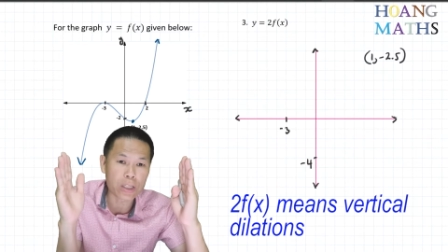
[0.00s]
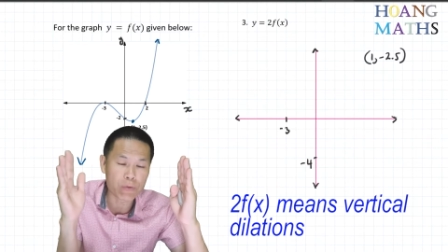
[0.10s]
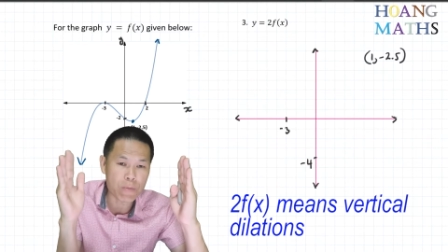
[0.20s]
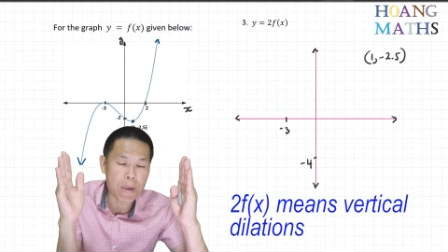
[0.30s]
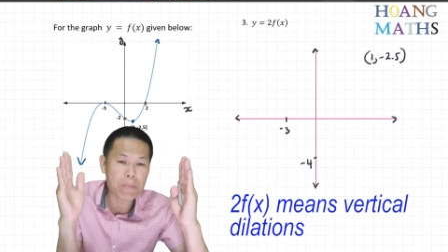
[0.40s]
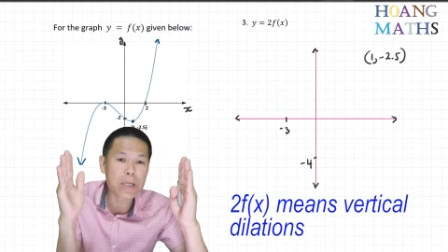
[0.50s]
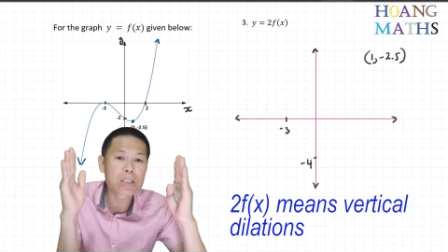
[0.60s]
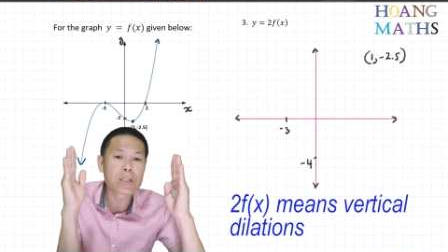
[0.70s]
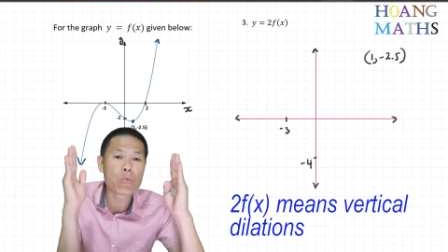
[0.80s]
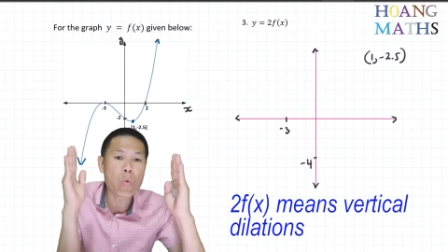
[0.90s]
remember
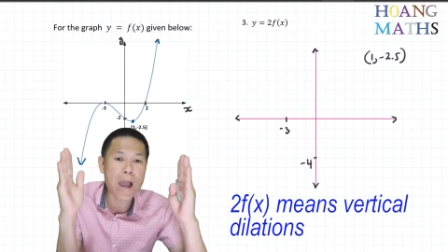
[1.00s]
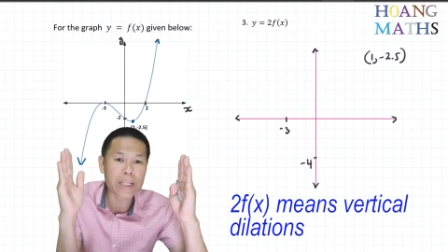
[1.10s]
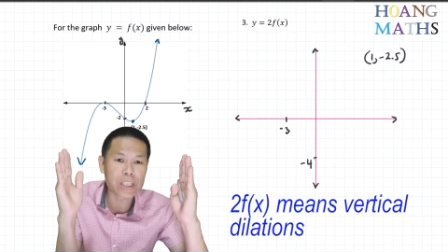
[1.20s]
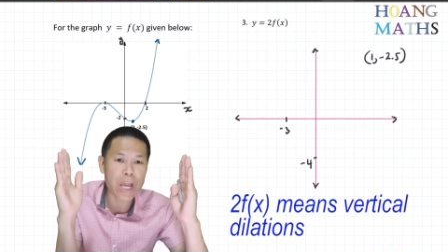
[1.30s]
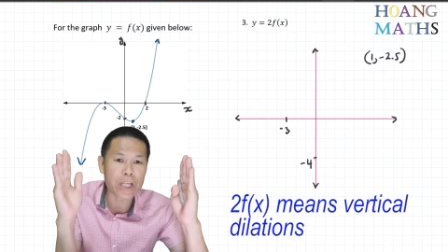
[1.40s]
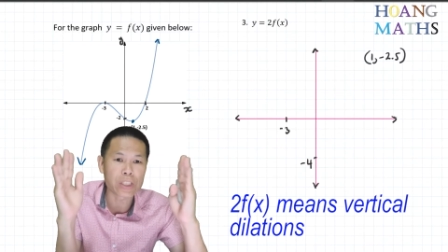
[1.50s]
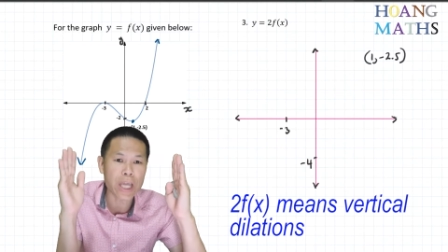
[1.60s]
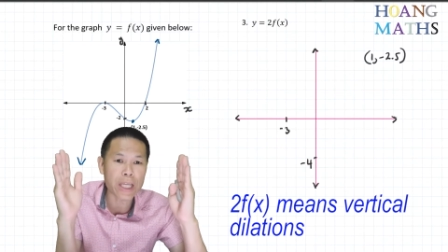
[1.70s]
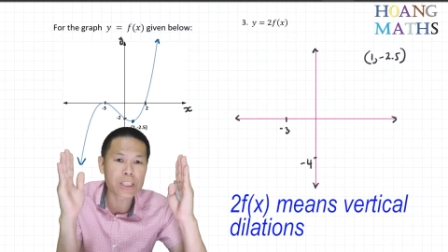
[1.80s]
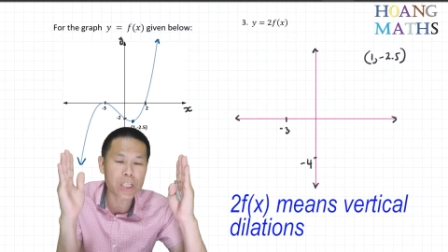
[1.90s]
the y change,
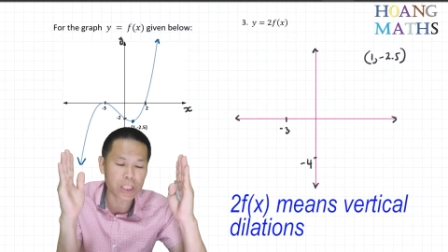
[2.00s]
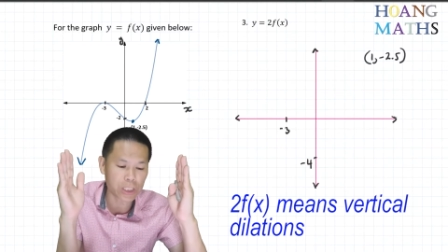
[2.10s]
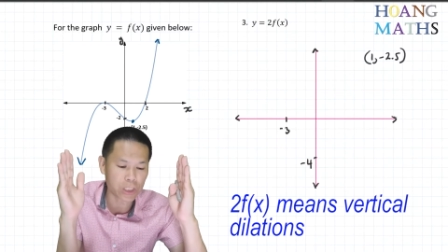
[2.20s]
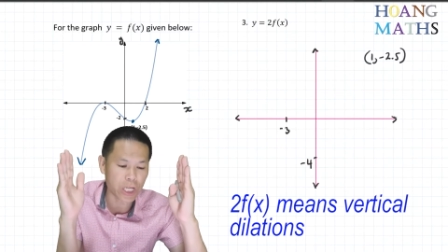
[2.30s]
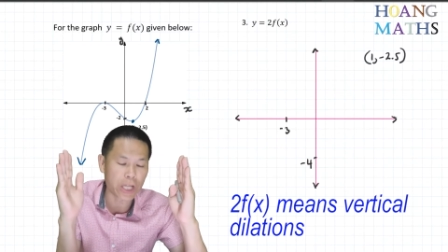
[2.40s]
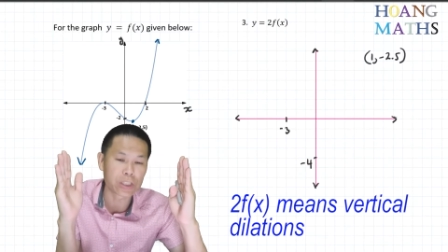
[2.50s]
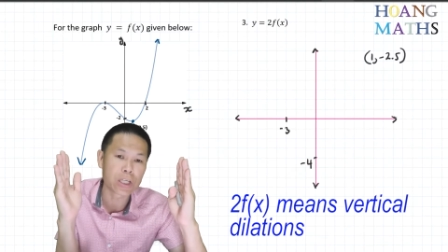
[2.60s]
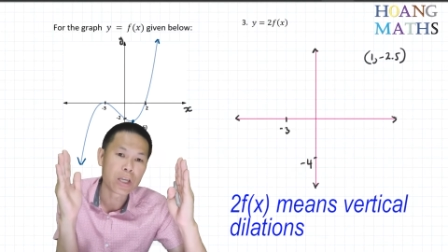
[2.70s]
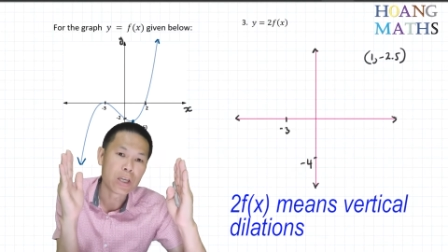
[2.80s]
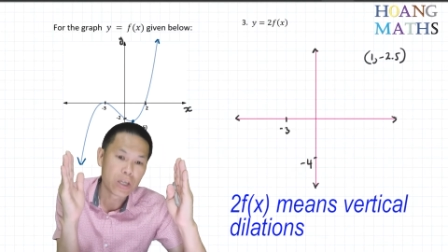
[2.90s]
x doesn't
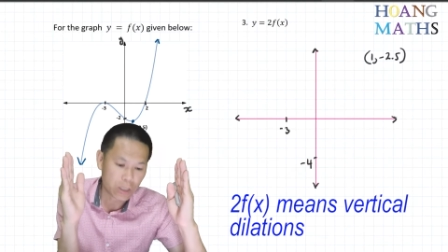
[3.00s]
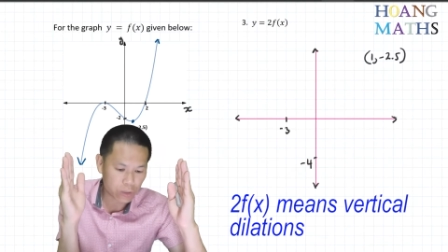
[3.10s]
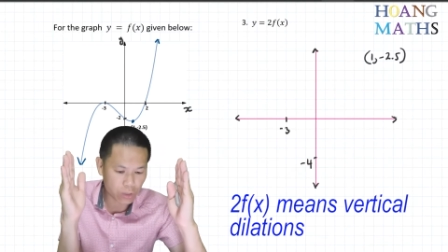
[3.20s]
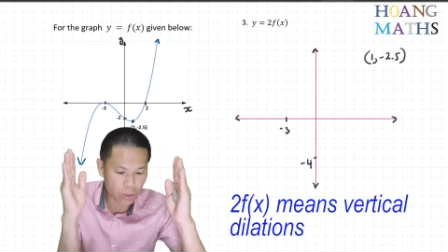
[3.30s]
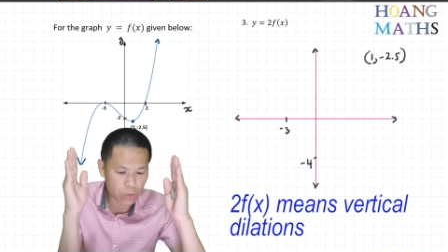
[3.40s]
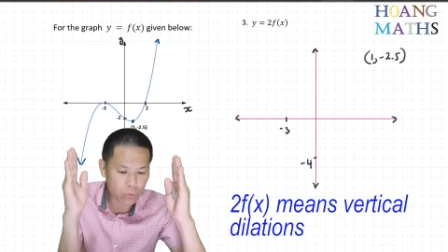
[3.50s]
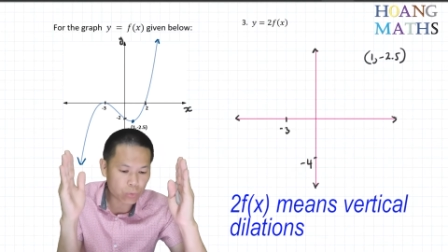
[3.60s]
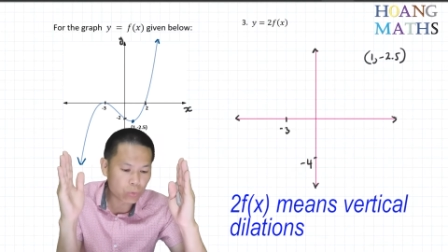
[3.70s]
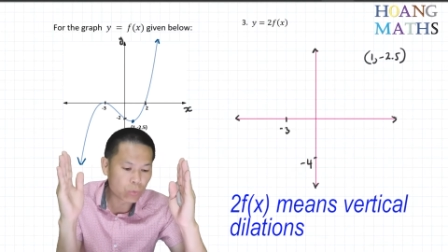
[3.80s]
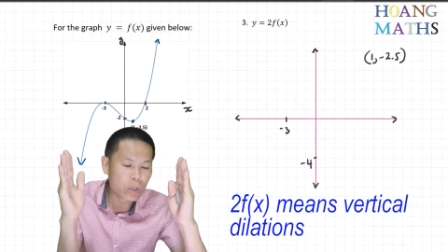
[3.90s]
change. So
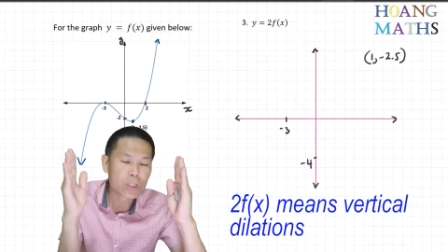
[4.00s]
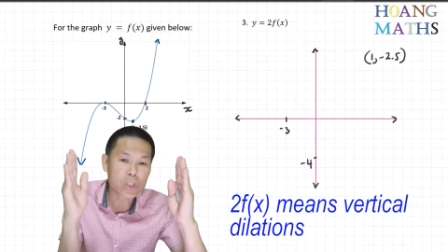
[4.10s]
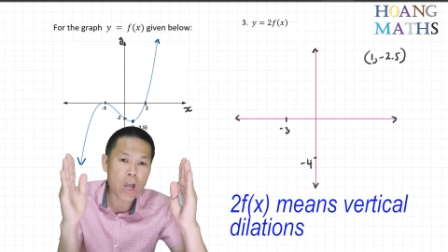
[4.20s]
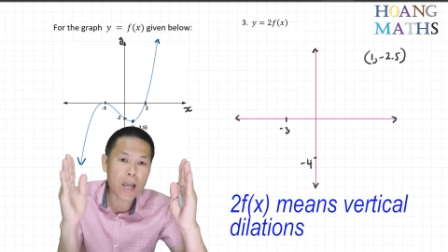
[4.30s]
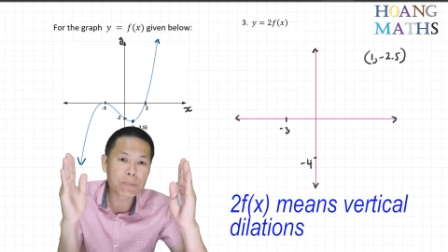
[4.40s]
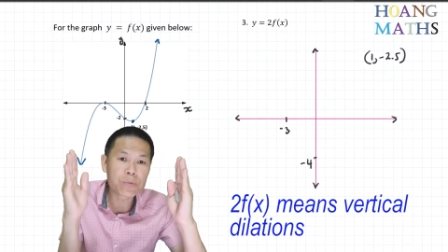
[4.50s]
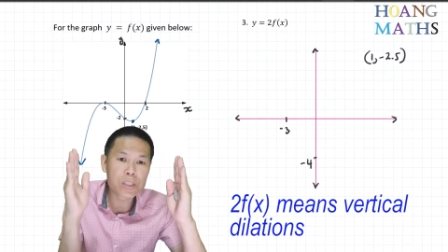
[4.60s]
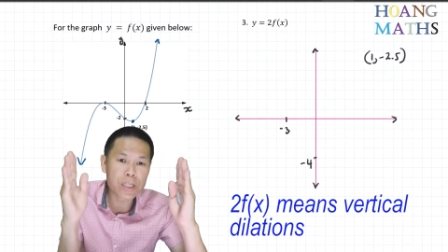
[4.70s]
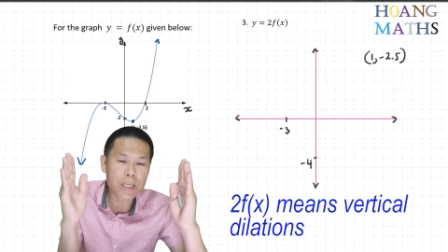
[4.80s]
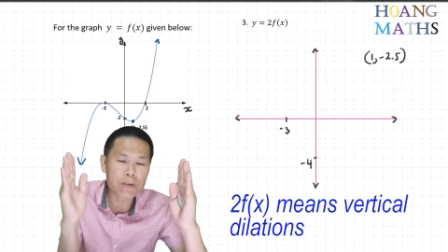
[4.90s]
2
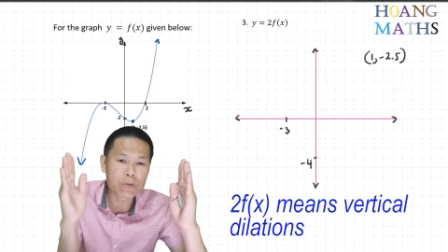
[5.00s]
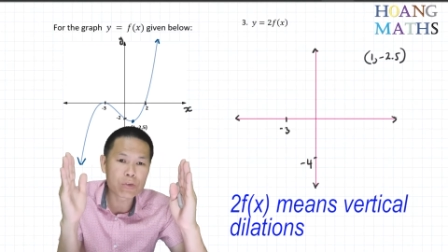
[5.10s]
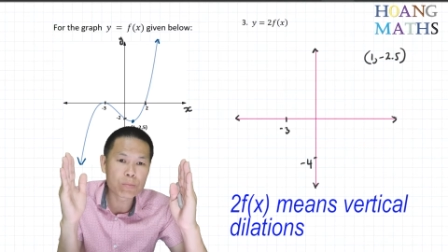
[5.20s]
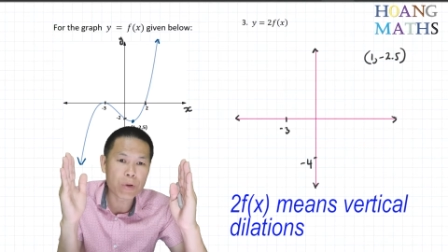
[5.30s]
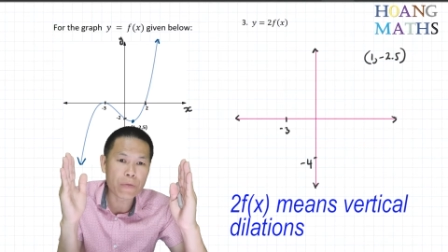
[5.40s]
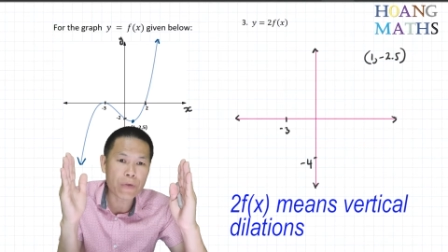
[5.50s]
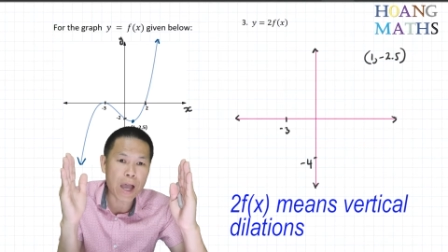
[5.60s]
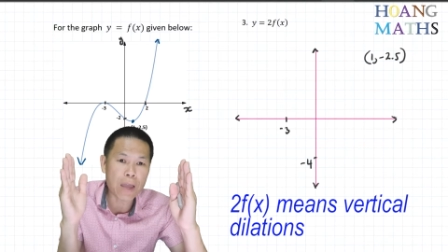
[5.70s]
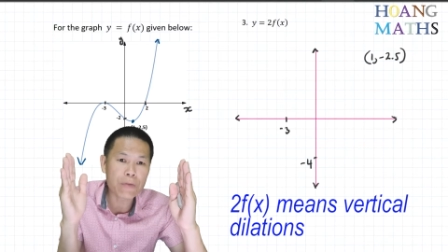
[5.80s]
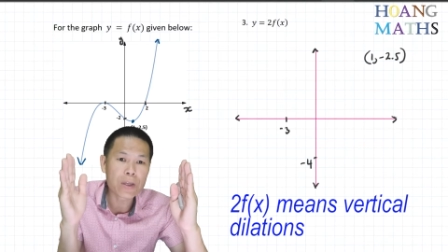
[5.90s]
times negative
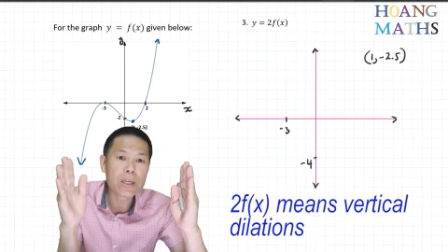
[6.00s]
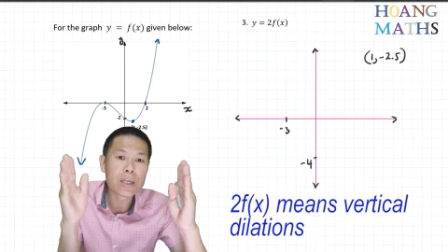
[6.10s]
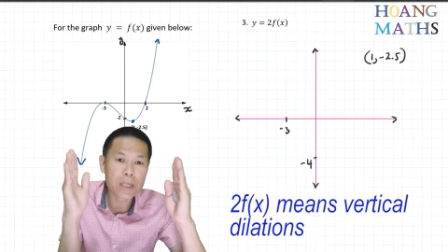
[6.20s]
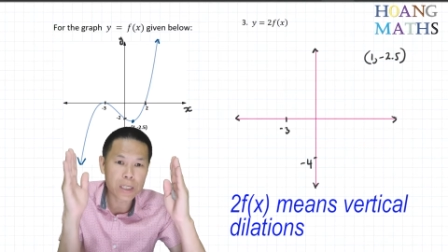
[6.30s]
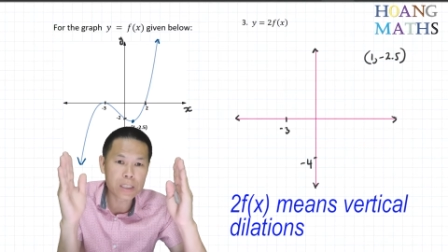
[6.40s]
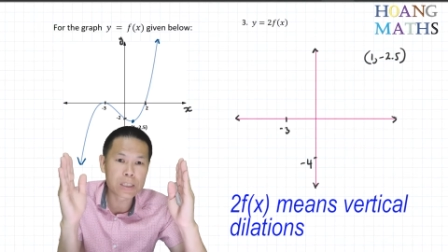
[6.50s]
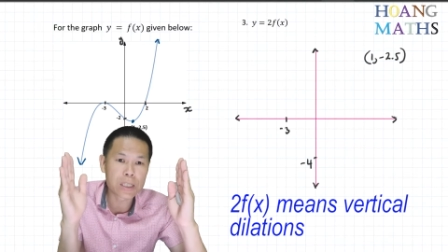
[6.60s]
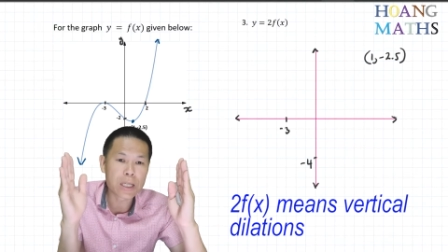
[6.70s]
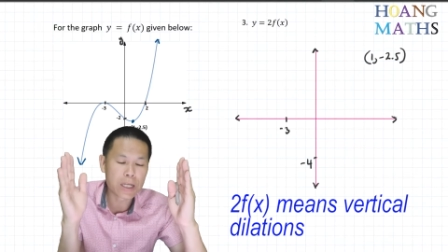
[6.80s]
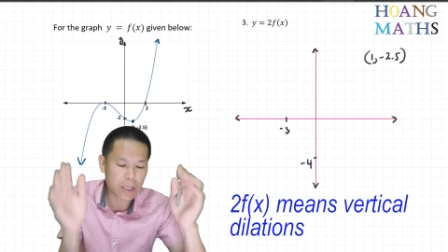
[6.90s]
2.5 is
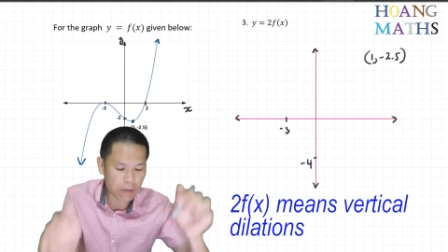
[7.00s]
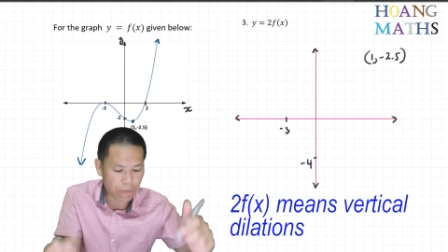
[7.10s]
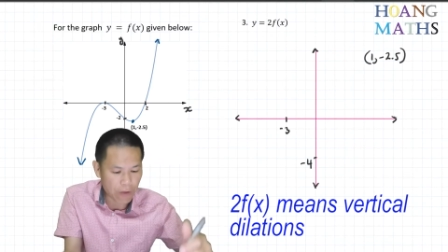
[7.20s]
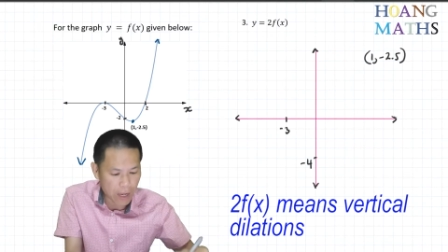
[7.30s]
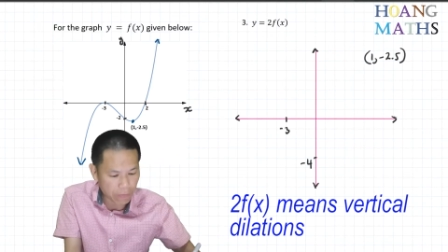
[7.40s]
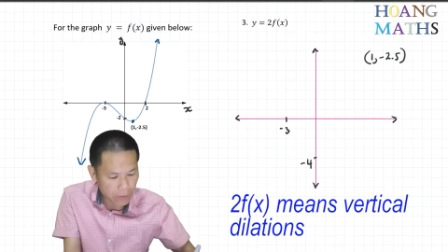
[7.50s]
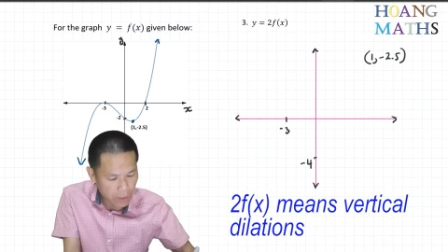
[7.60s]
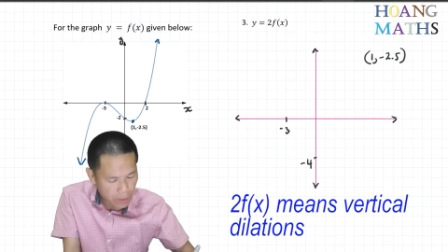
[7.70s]
negative 5.